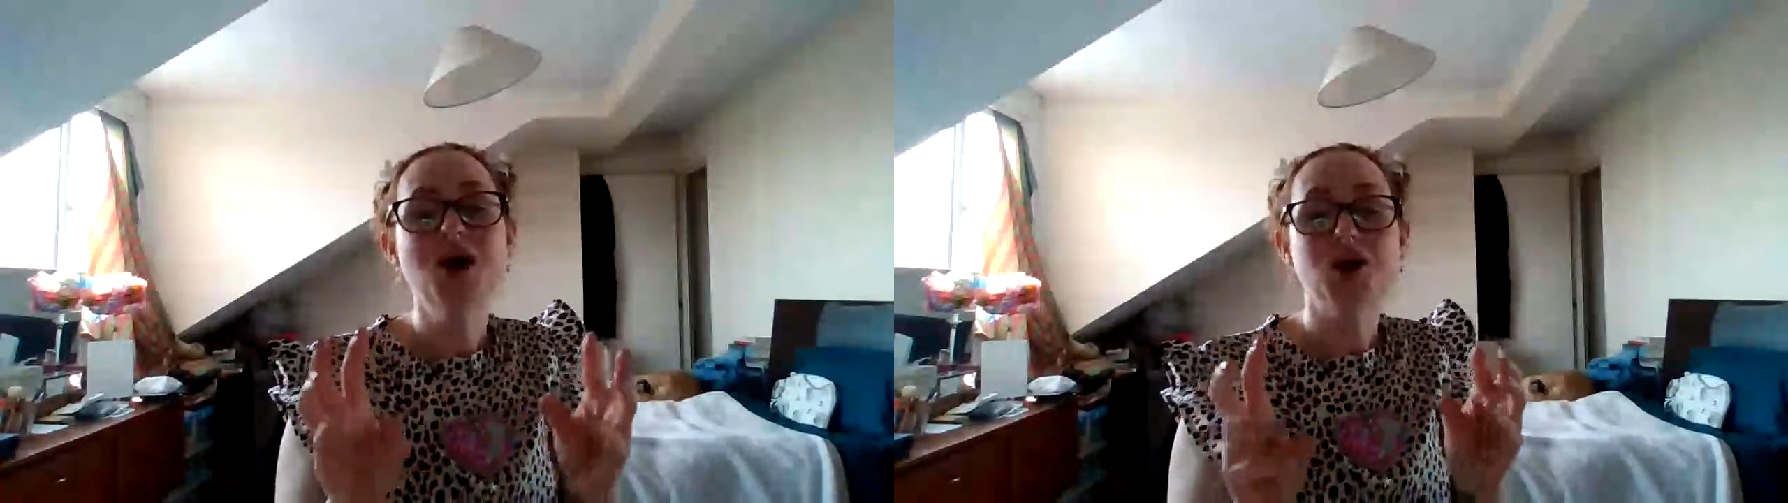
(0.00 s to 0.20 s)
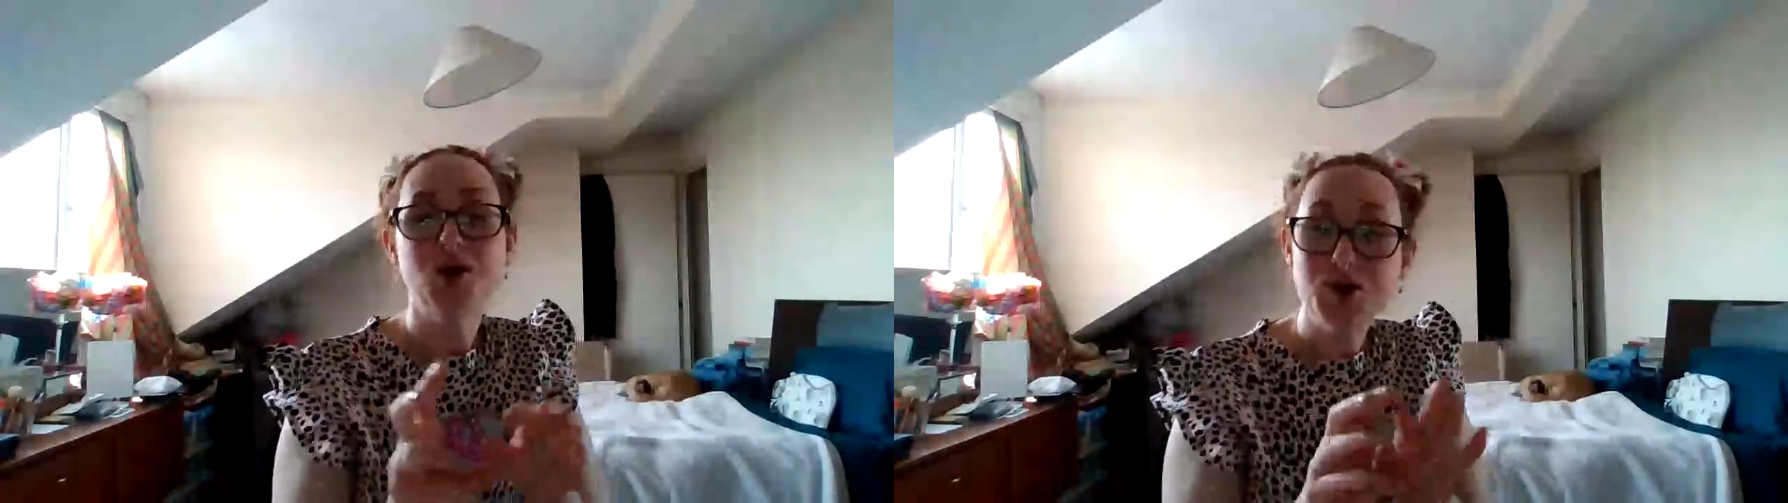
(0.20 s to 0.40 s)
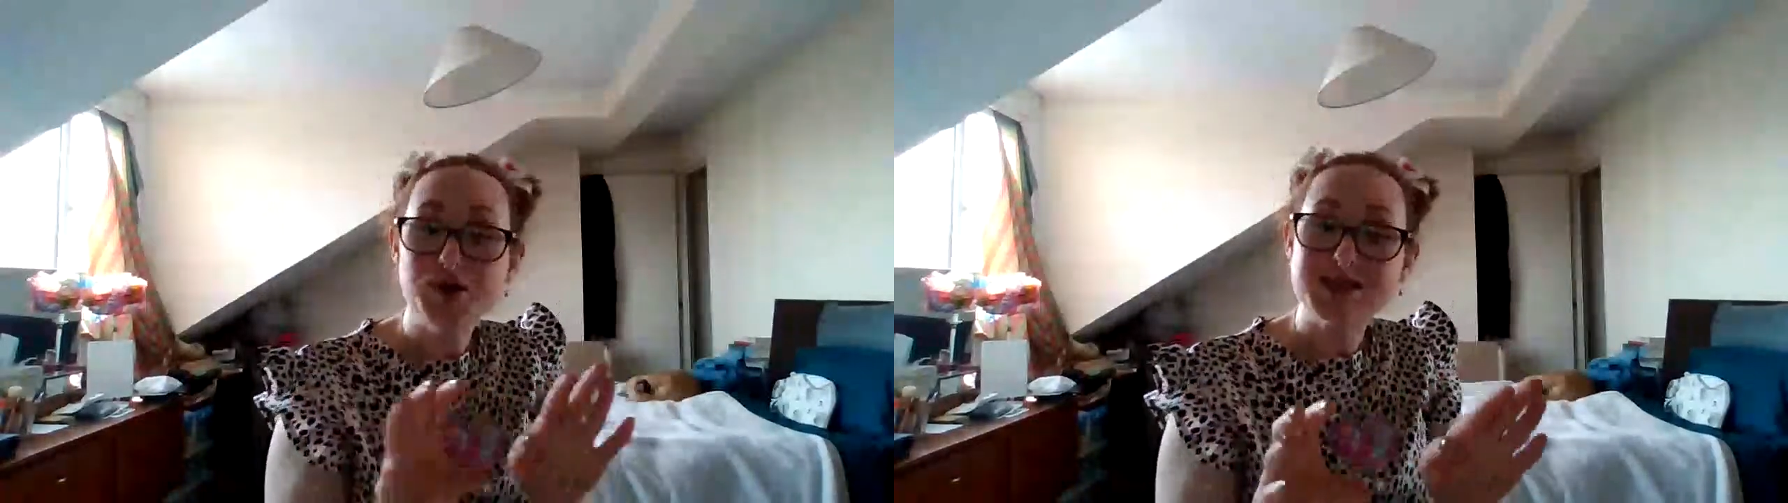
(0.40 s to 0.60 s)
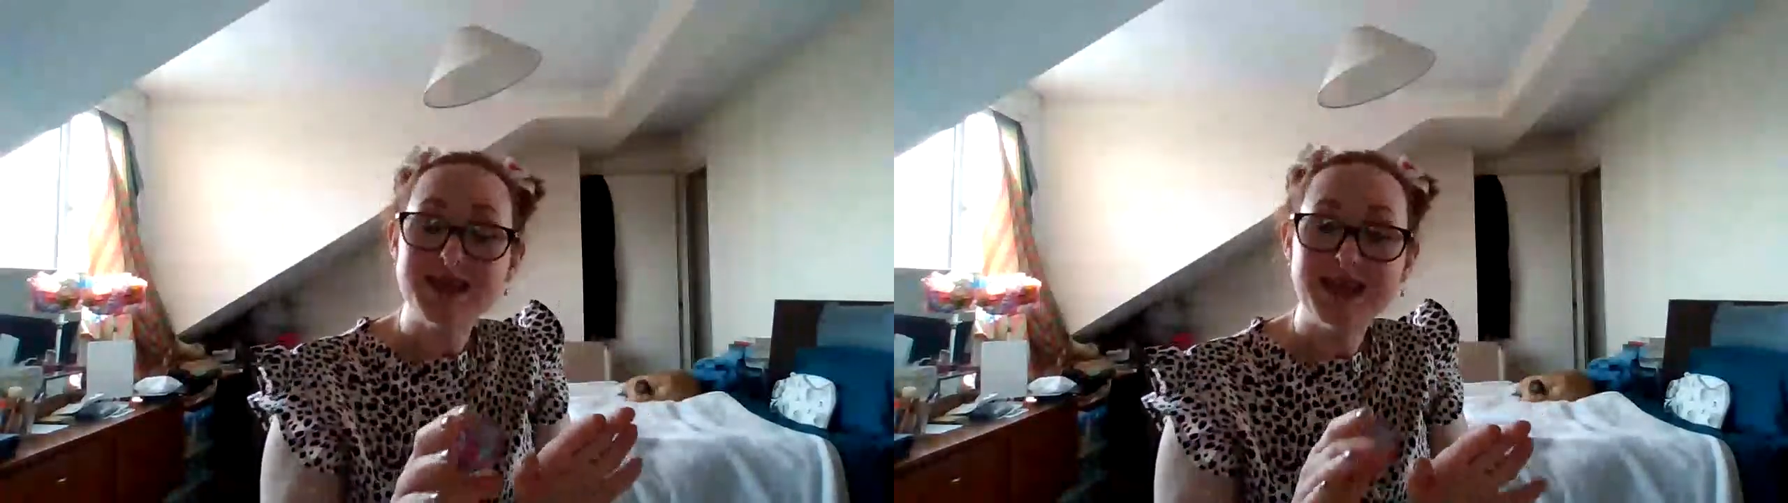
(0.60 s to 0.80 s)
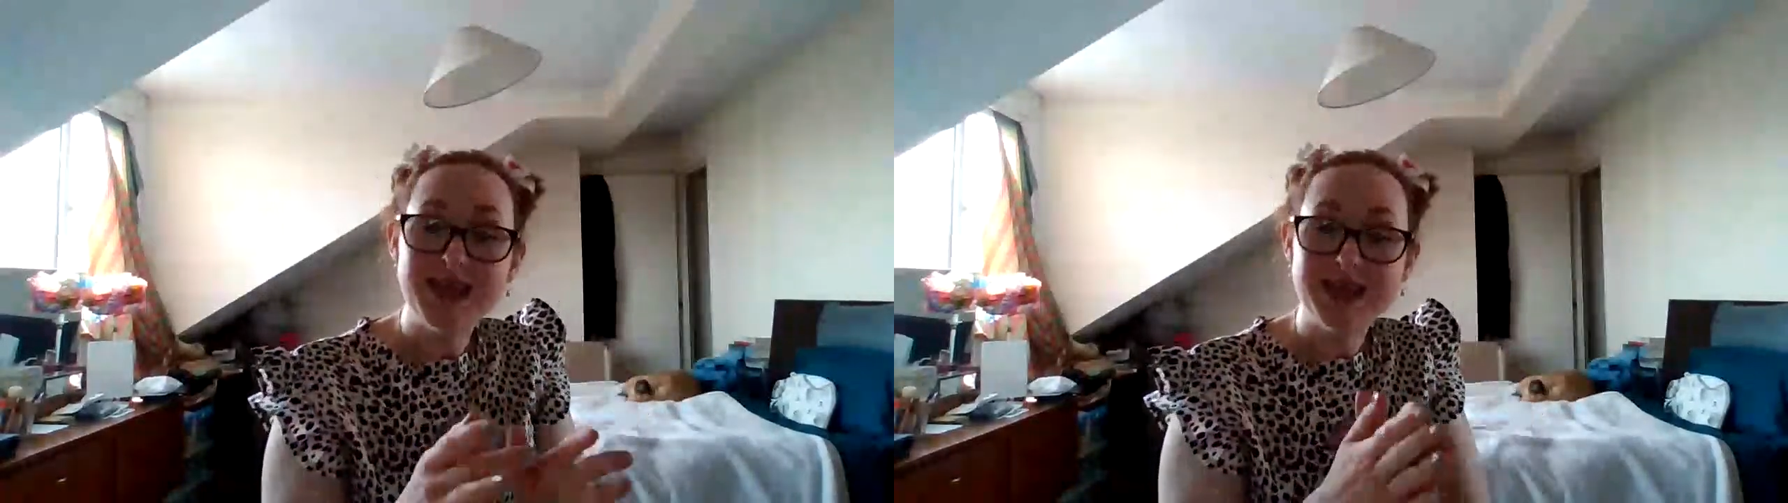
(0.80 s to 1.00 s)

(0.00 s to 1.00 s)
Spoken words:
using